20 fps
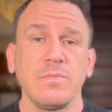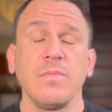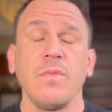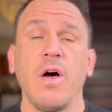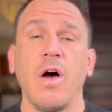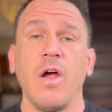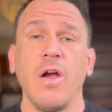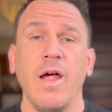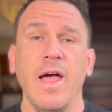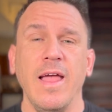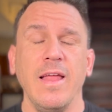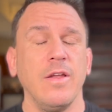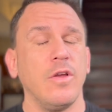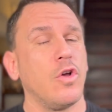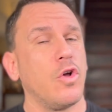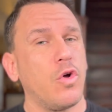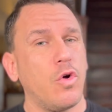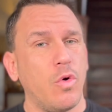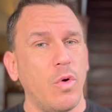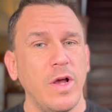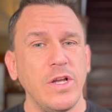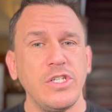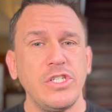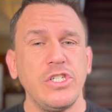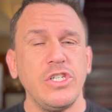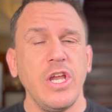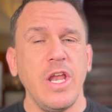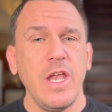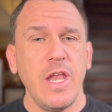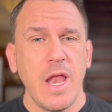All right,
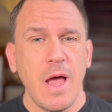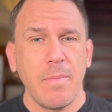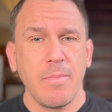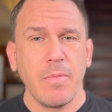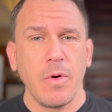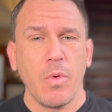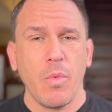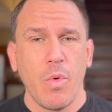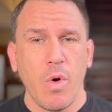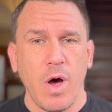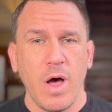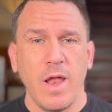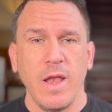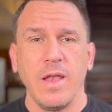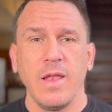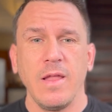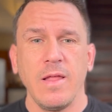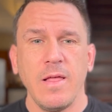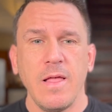question number one